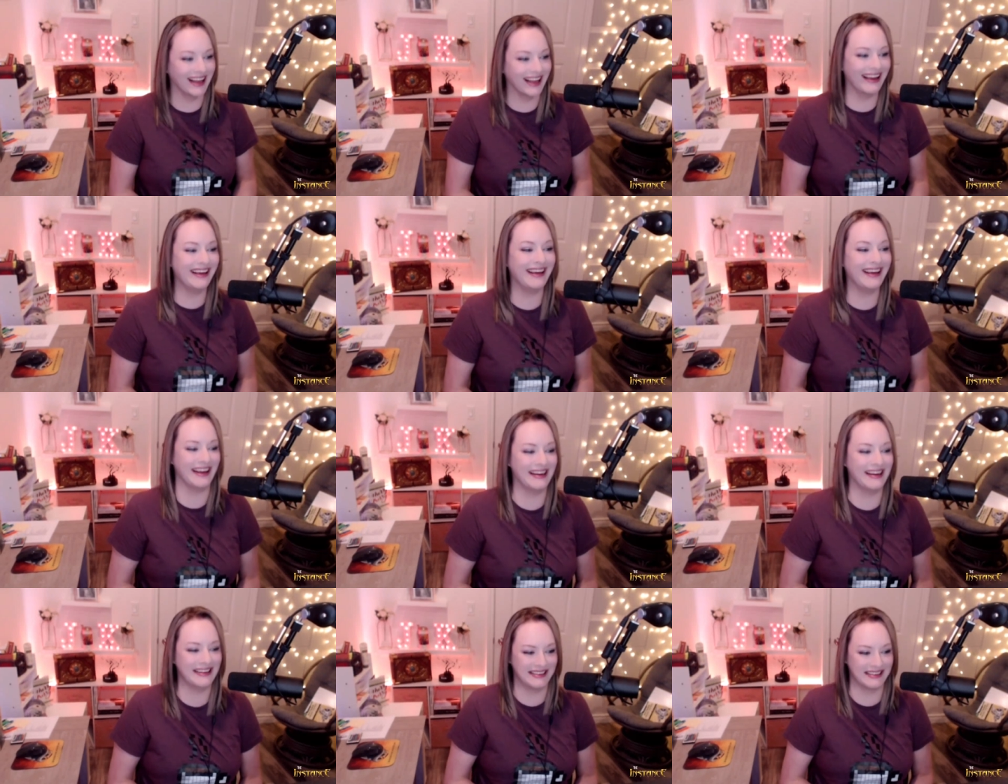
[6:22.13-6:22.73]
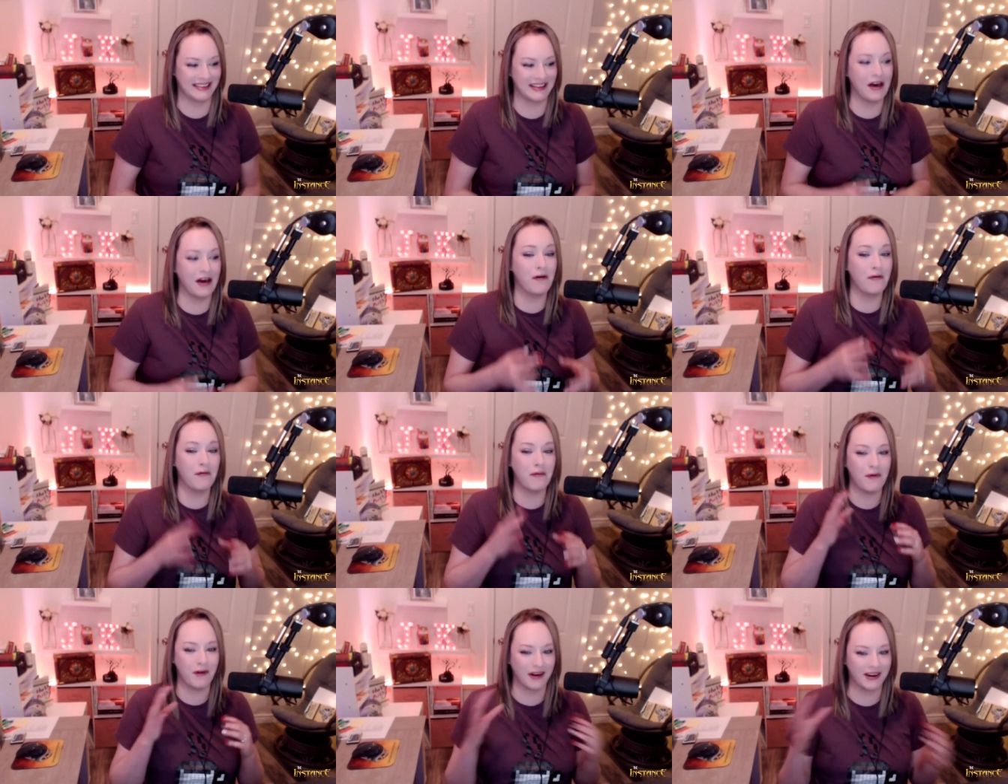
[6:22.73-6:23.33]
really like, bad. It is
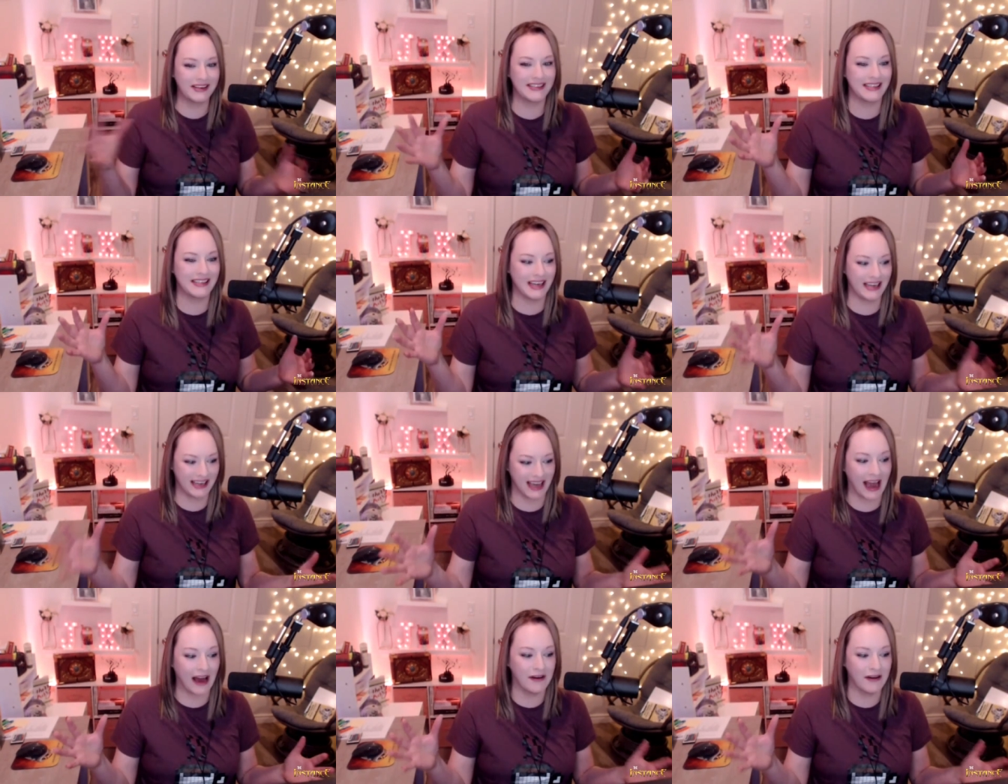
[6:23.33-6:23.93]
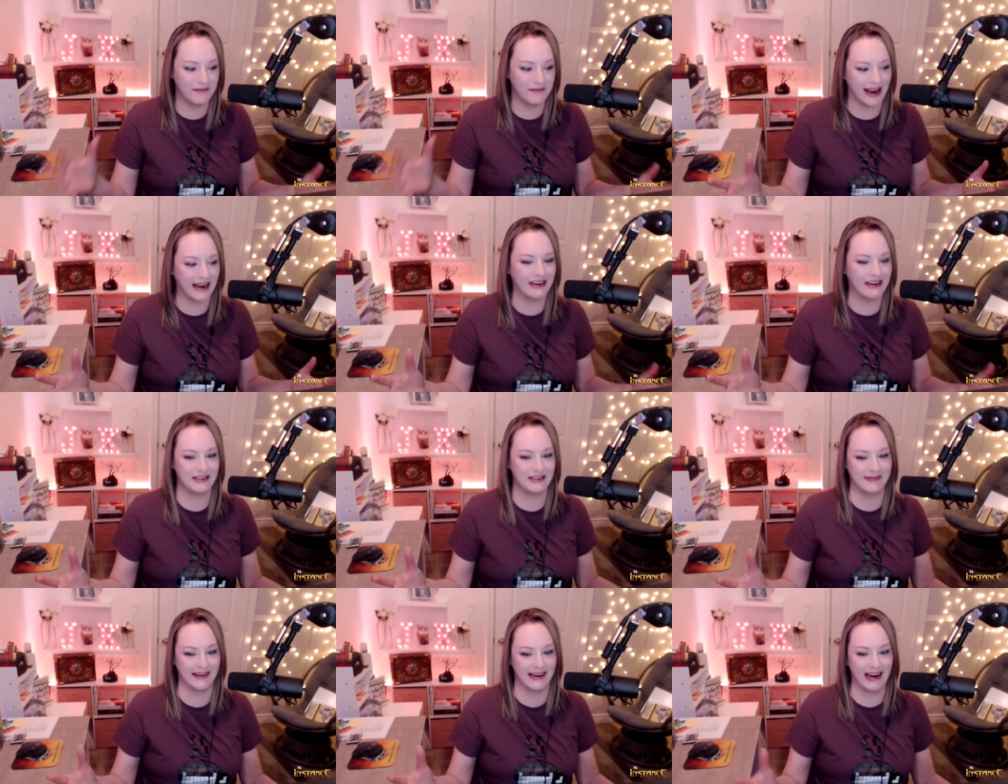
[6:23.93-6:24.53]
the worst bad. account
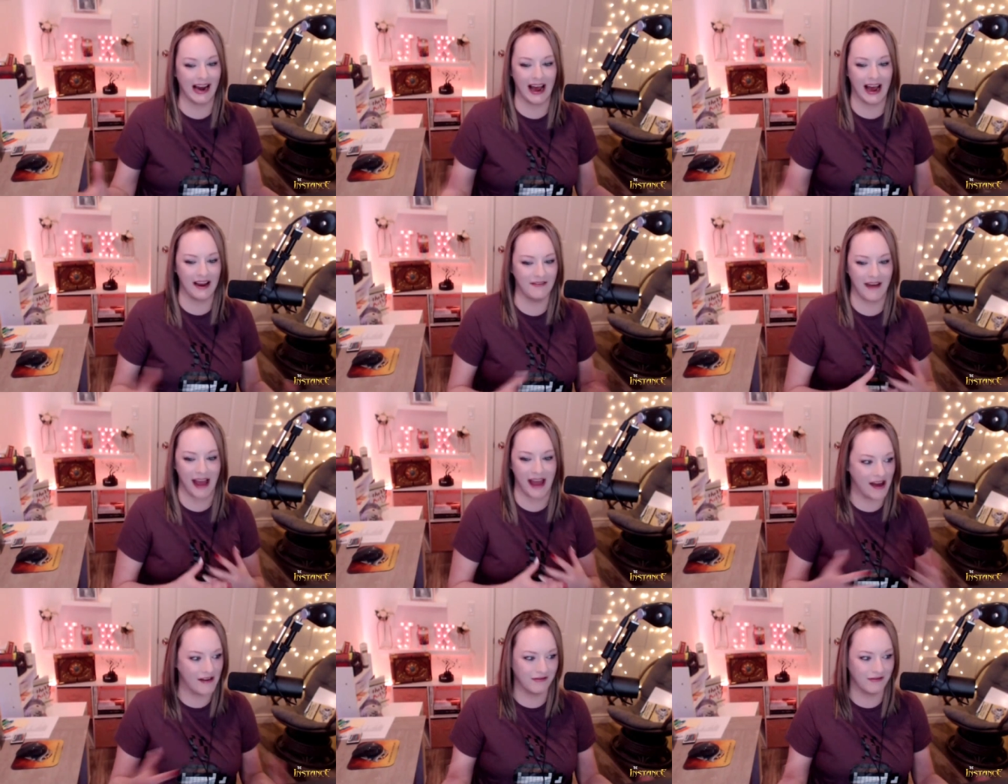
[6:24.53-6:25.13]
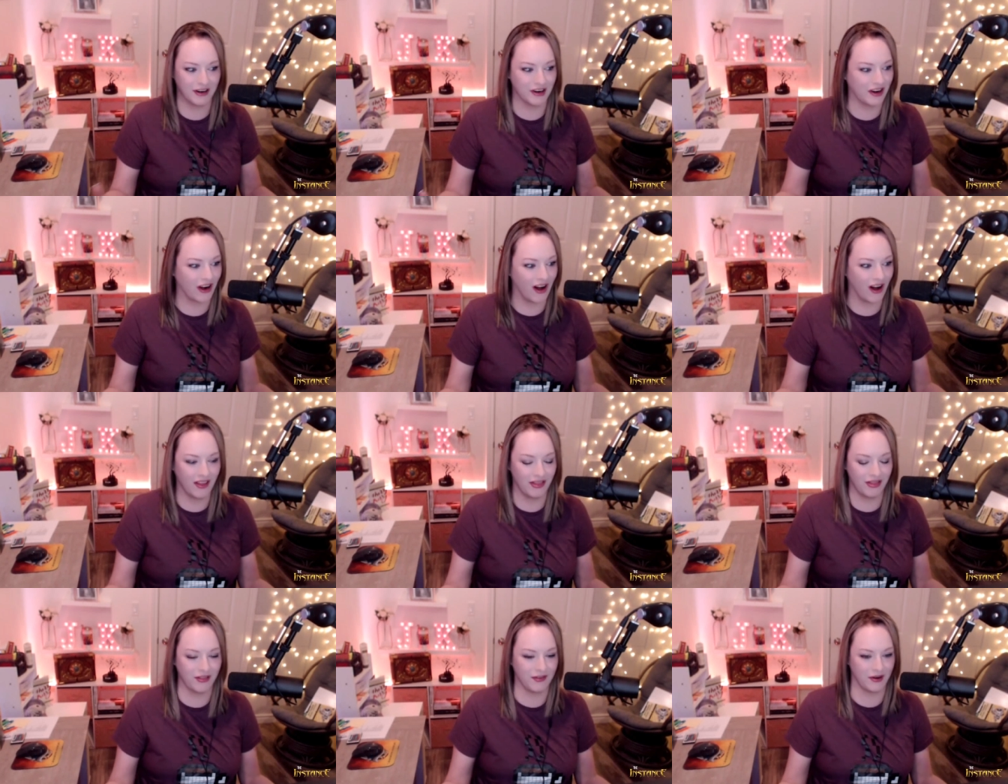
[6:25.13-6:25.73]
management I've ever
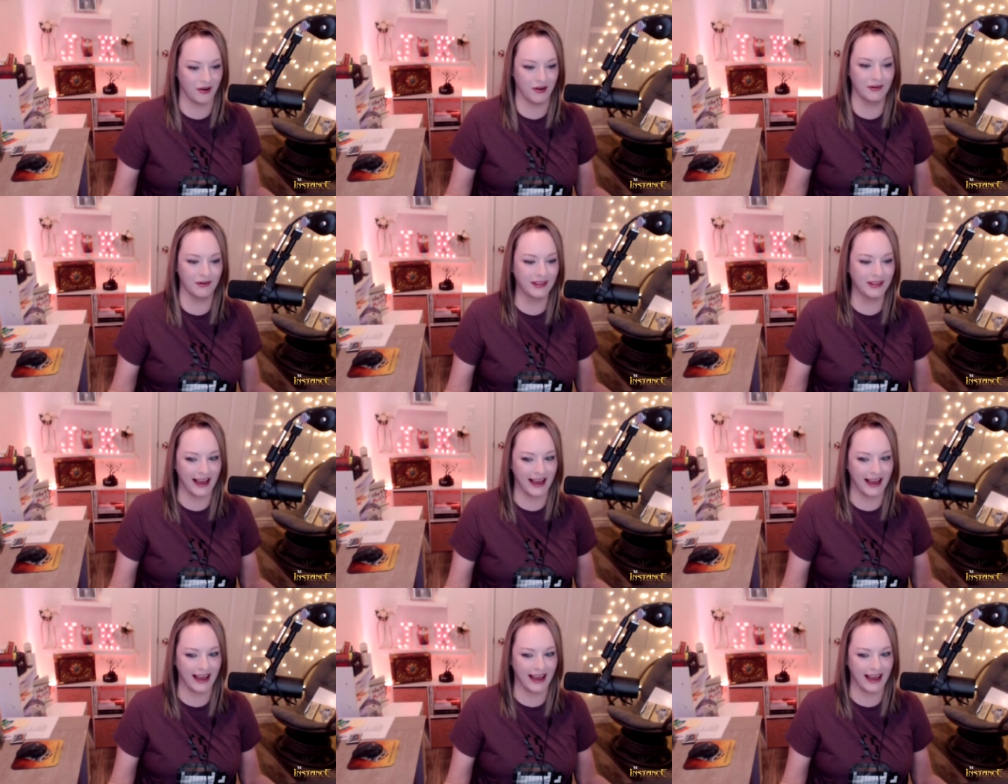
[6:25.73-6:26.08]
gone through.